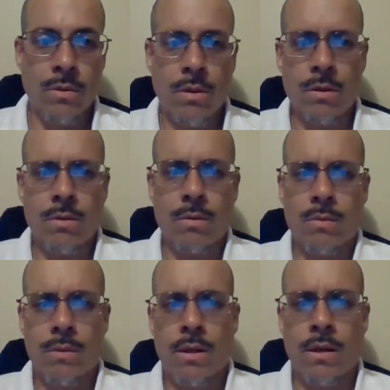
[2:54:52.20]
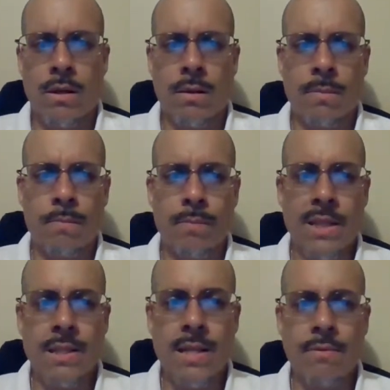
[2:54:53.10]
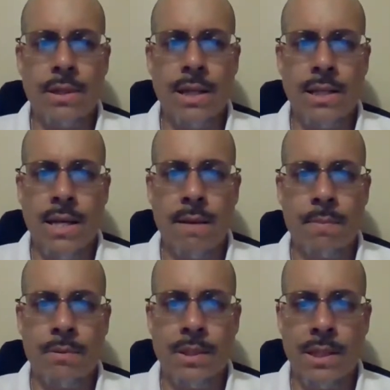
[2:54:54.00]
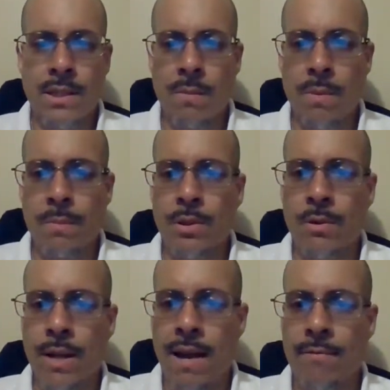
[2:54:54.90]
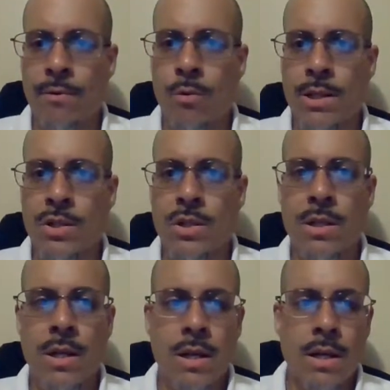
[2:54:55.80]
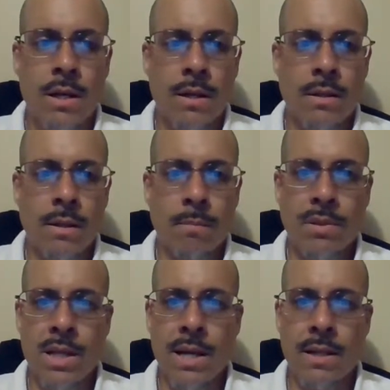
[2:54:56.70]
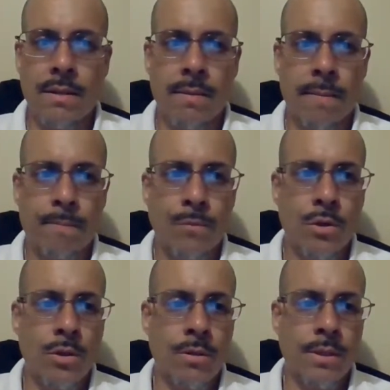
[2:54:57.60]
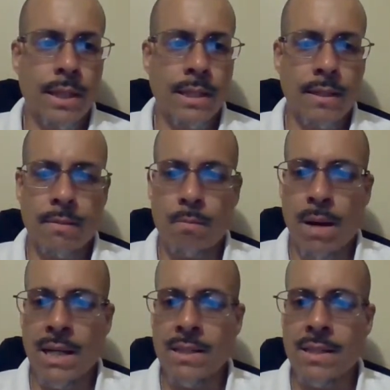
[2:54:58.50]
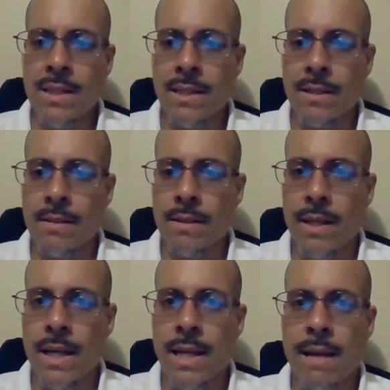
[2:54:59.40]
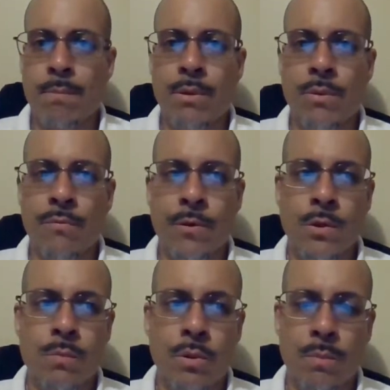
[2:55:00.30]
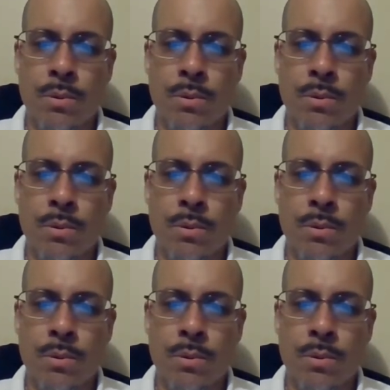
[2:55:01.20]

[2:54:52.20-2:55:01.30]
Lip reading: no, it's not really a typo. It's that some people don't have question number 10, and mine's didn't, and I built with Firstborn